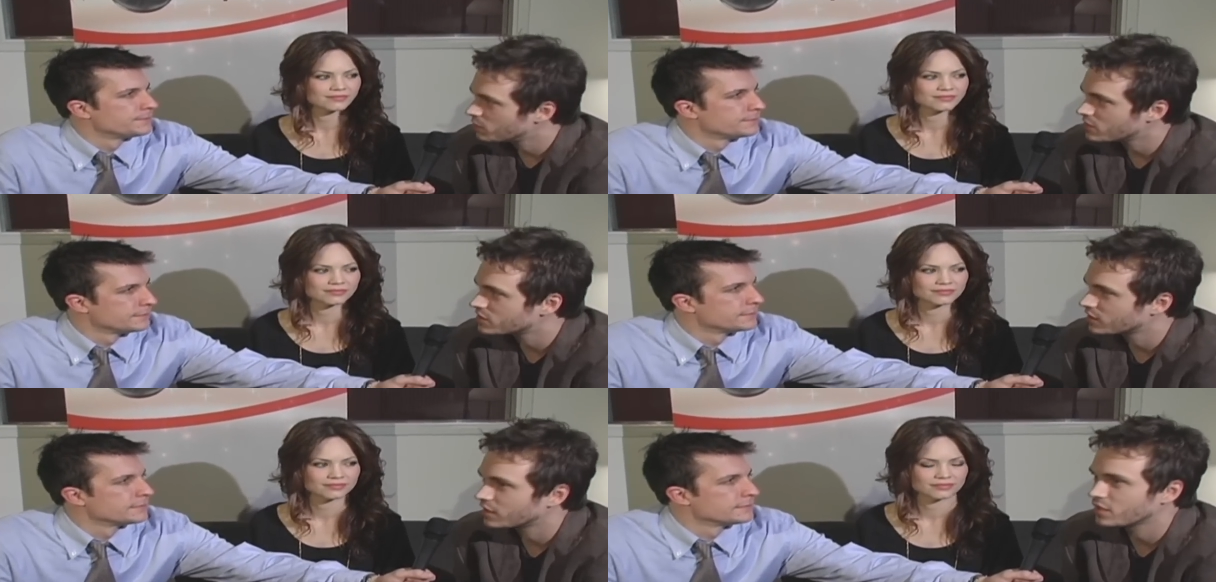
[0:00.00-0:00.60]

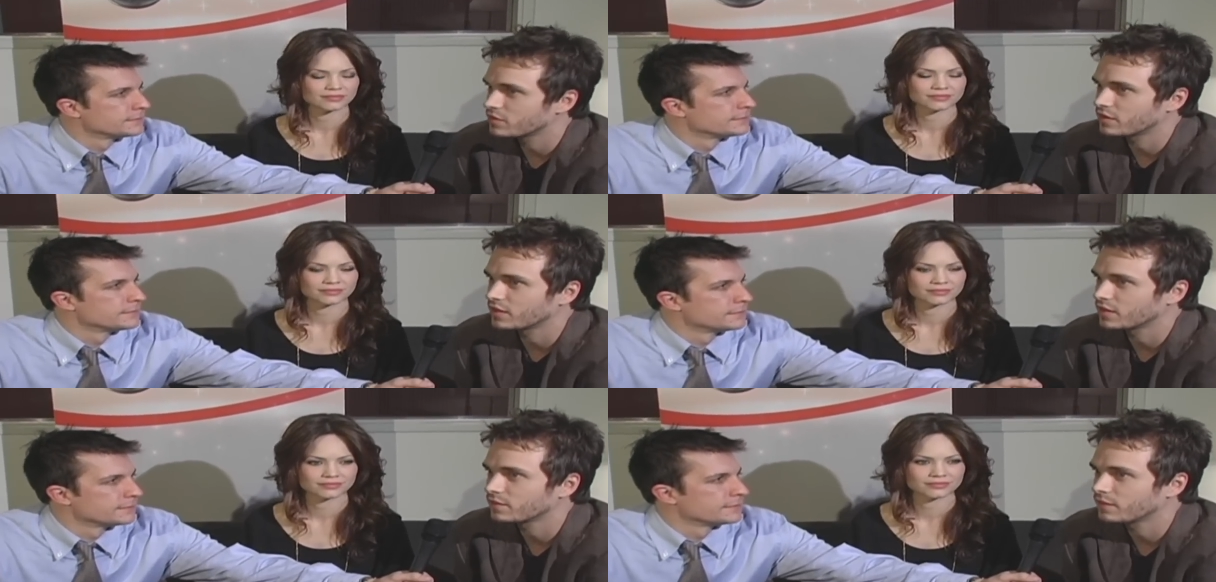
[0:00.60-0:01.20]
Speaker 1: music and
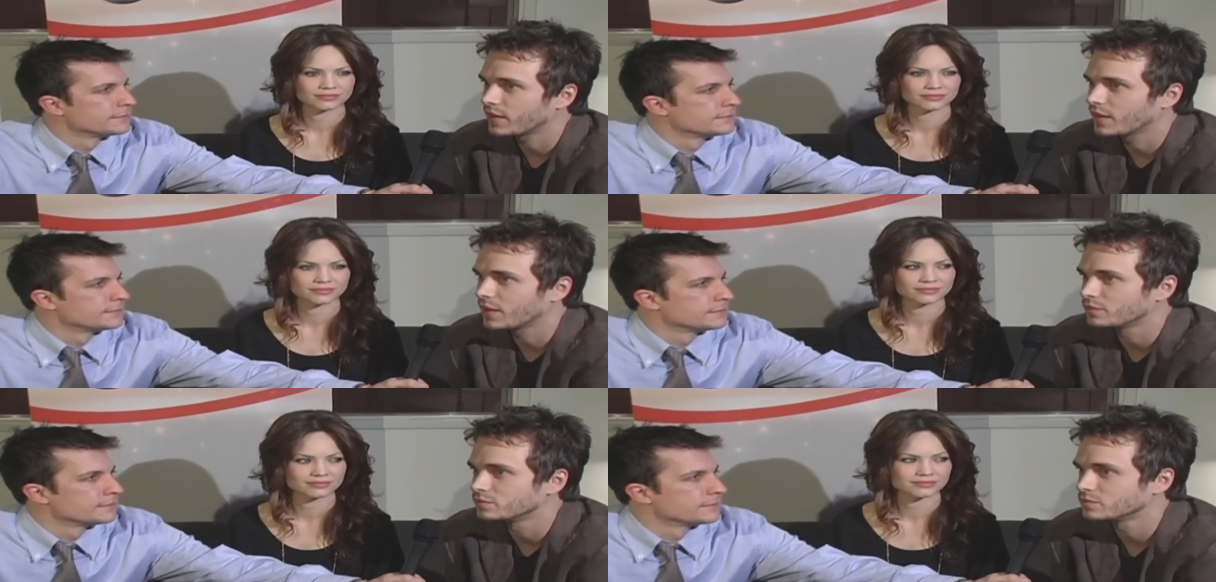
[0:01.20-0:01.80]
everything.
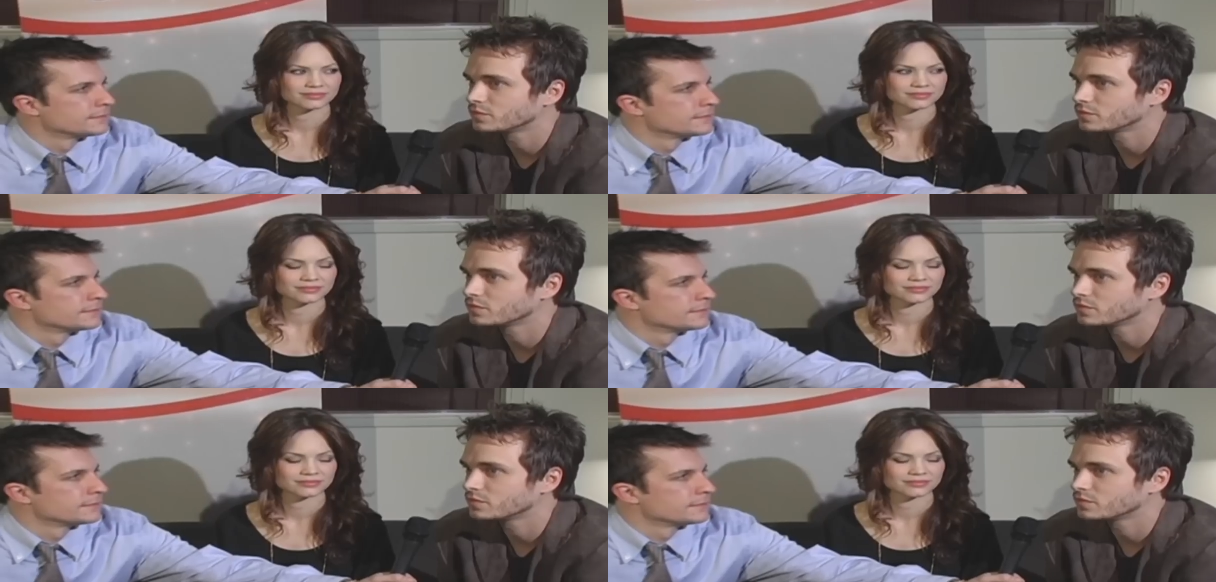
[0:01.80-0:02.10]
Um,